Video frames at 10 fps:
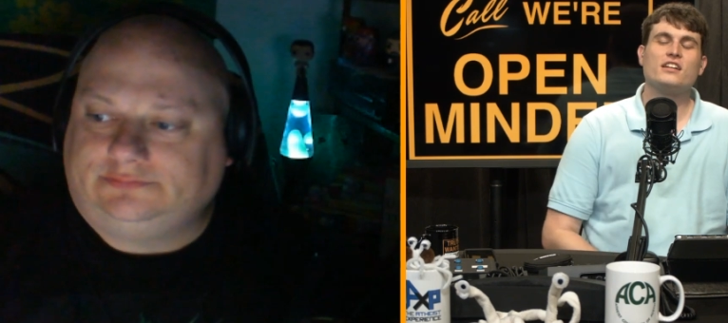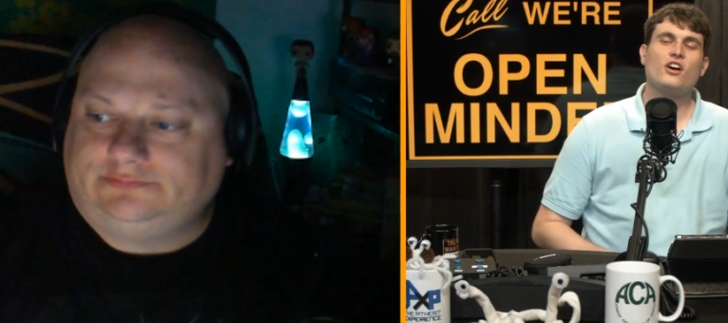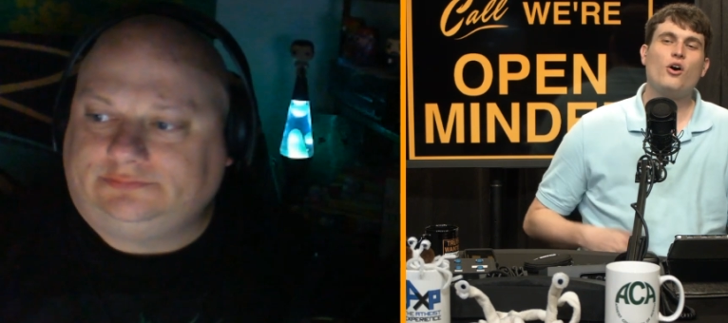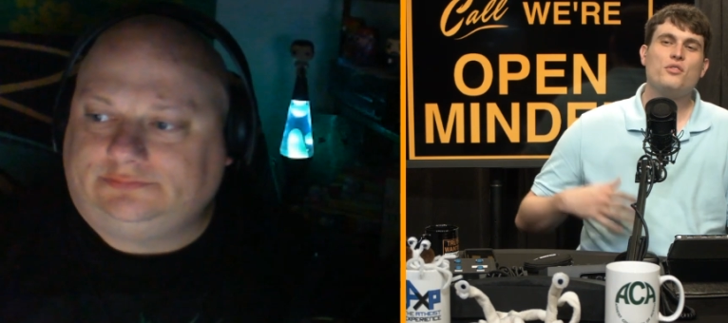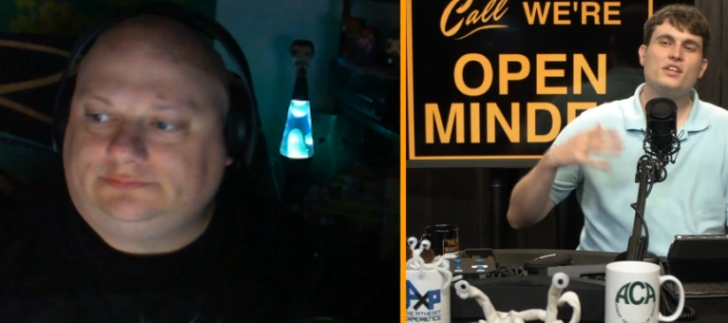
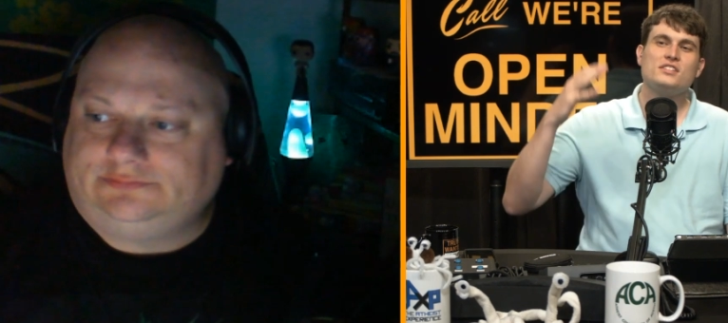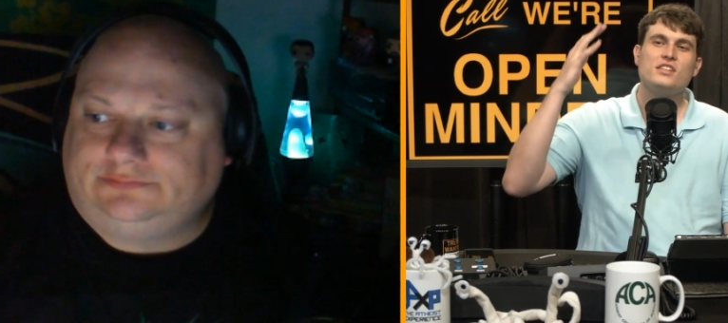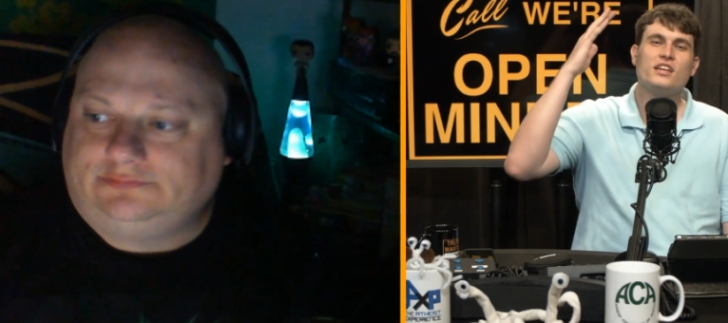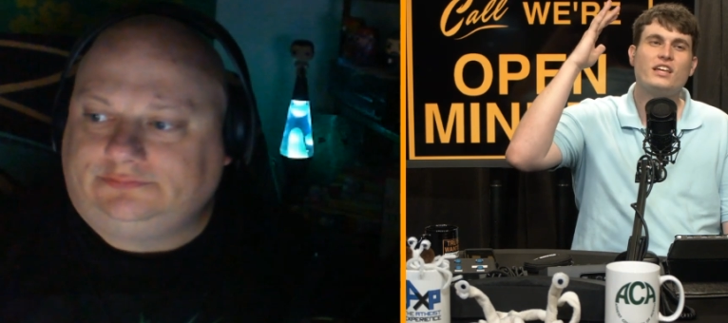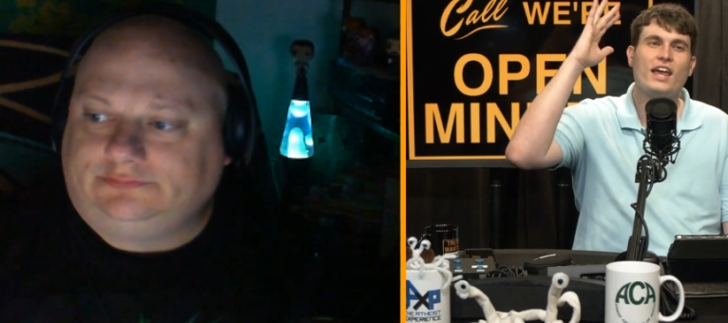Speaker 1: that, oh,
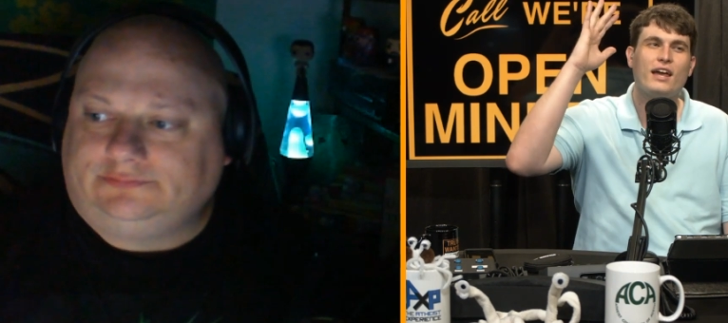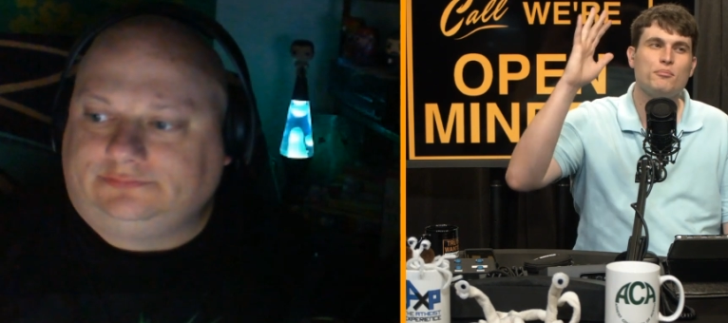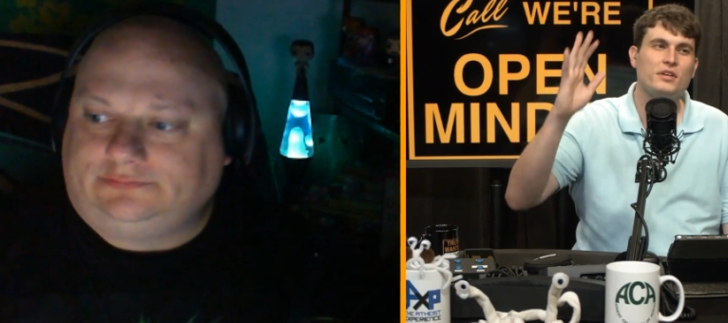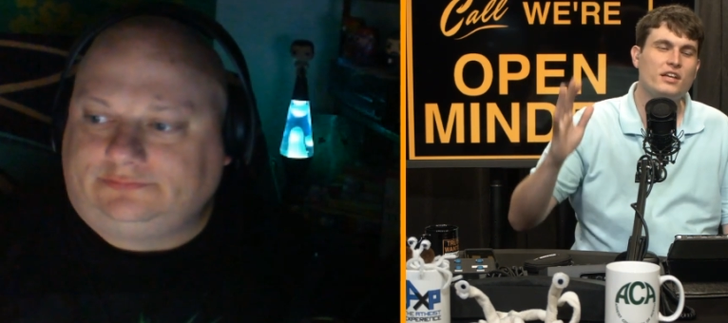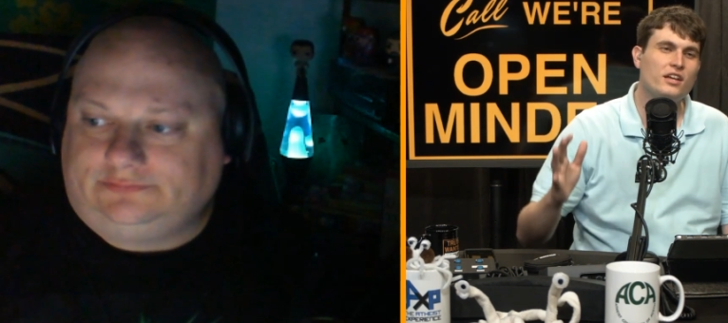this thing
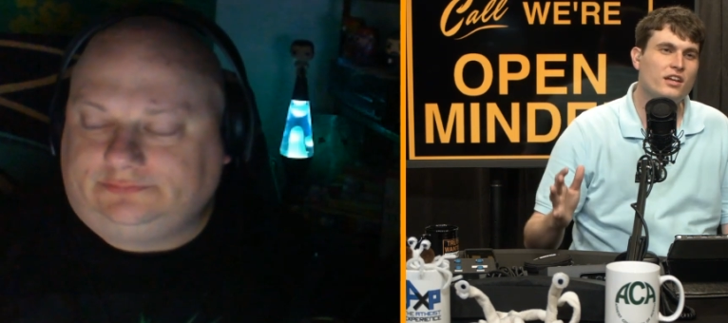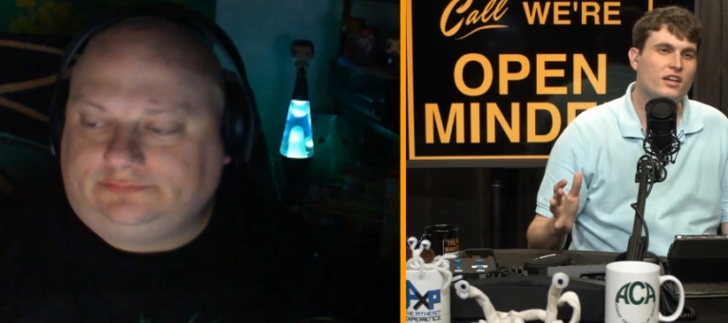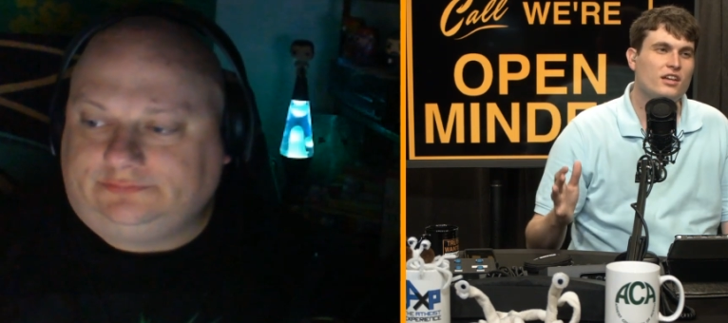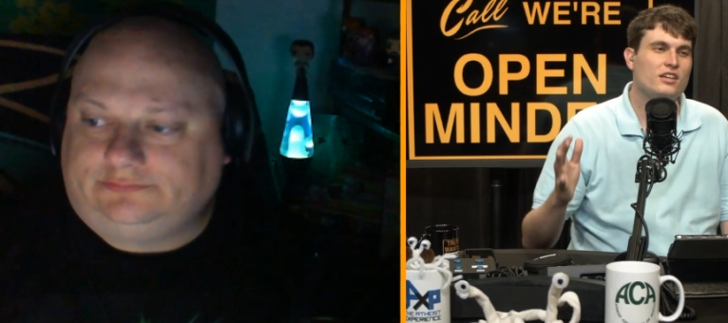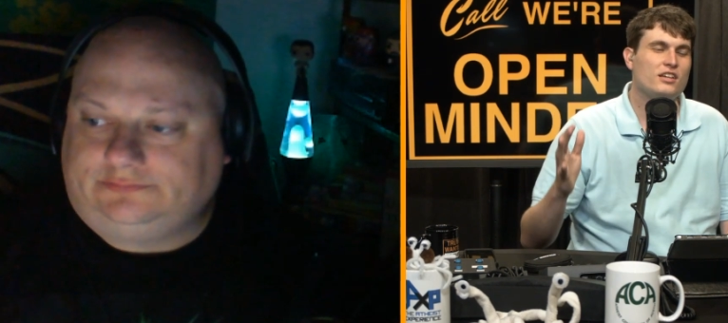can't be
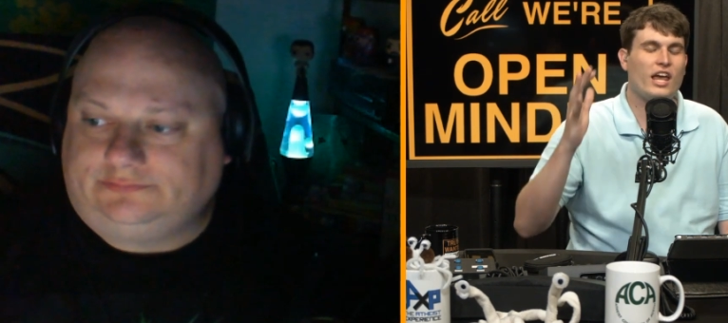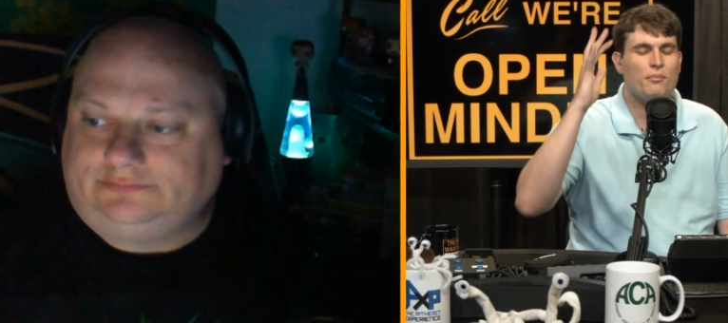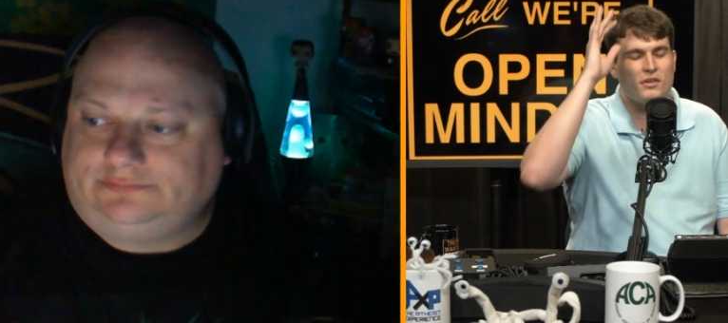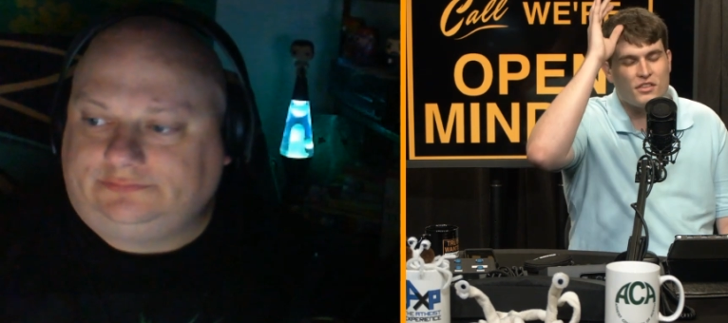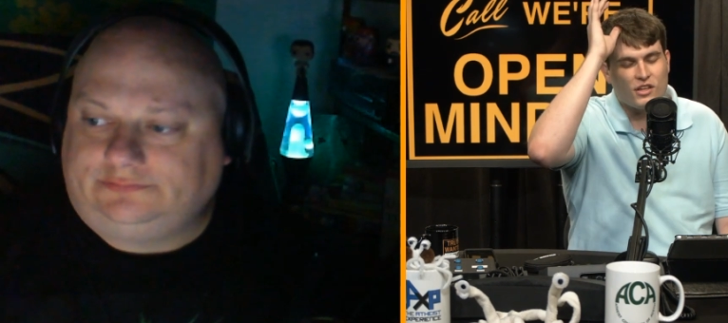
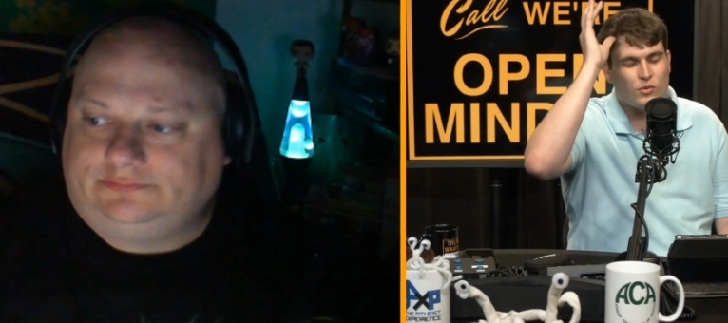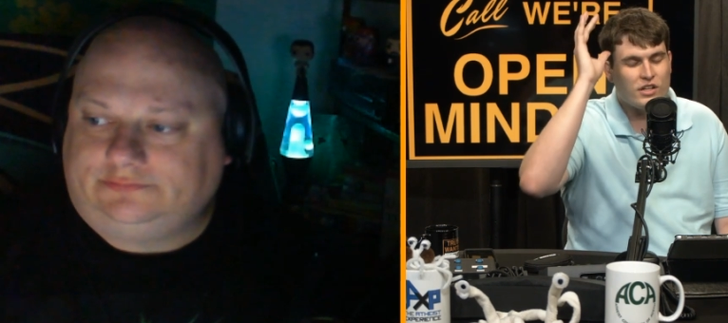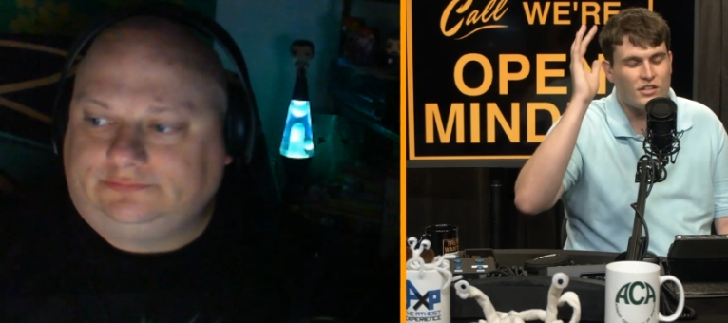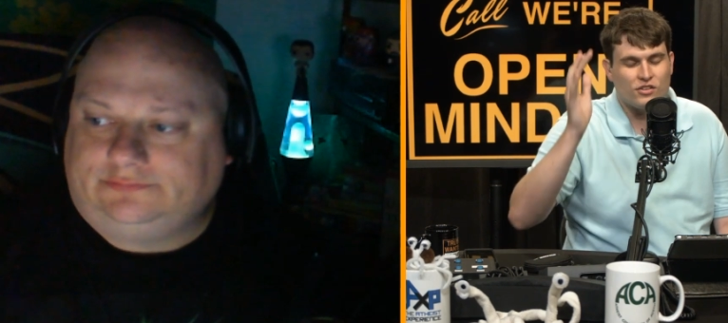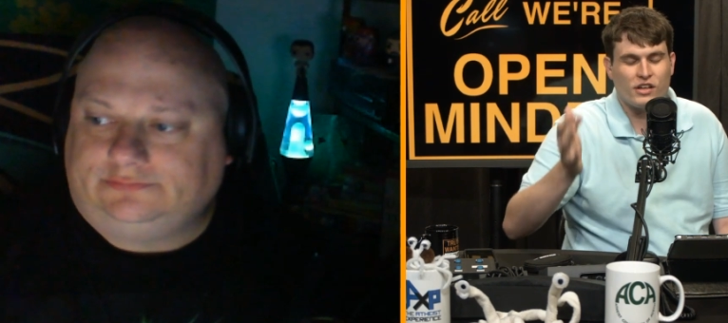a thing we need to